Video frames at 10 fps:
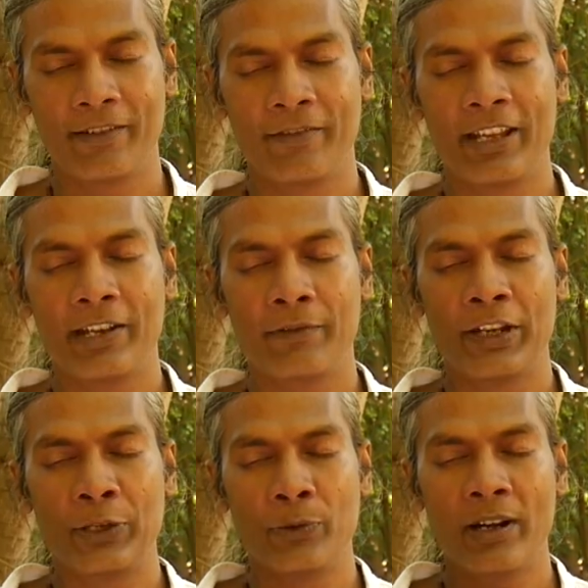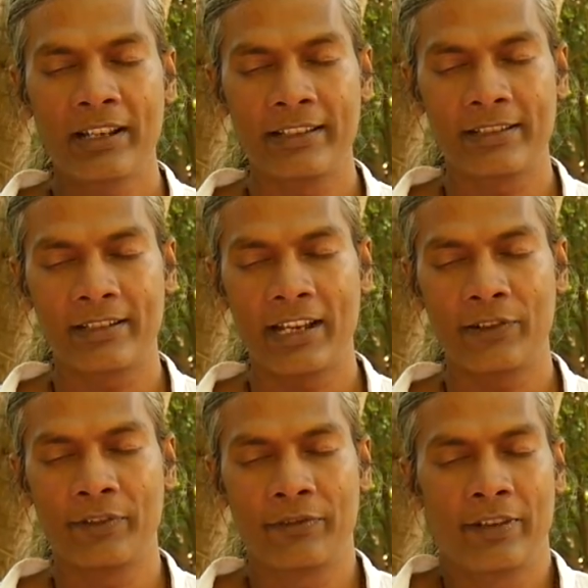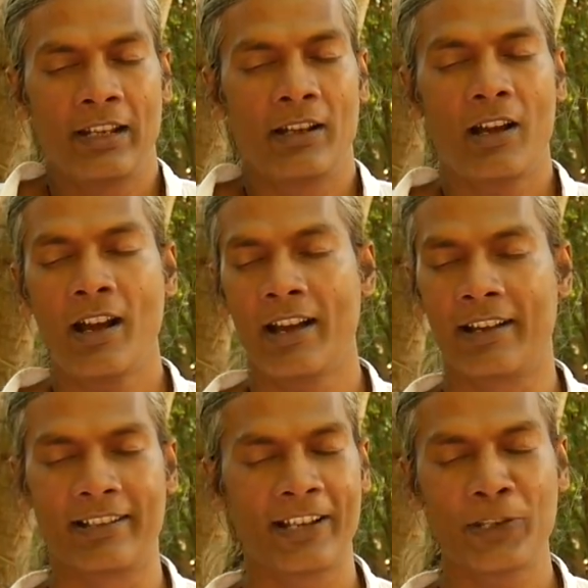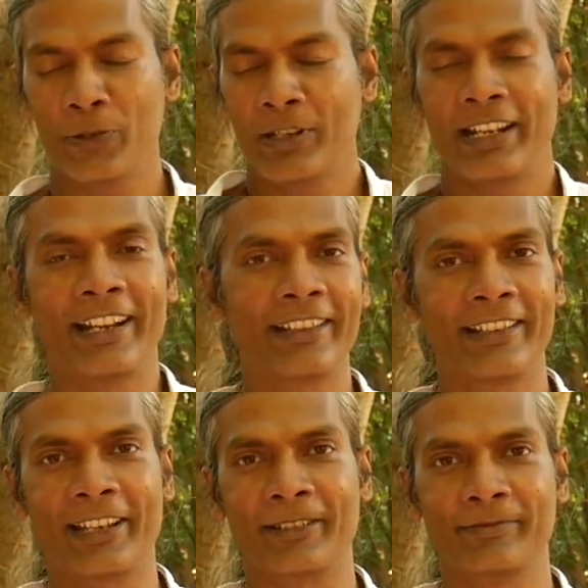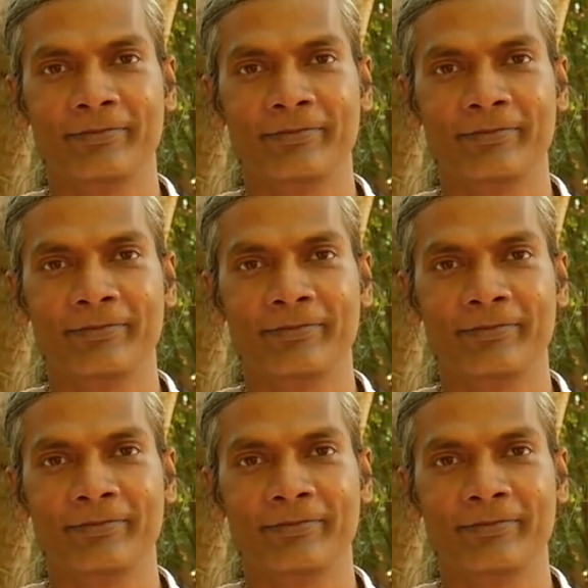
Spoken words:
where when you are in this state, we feel, I don't need anything.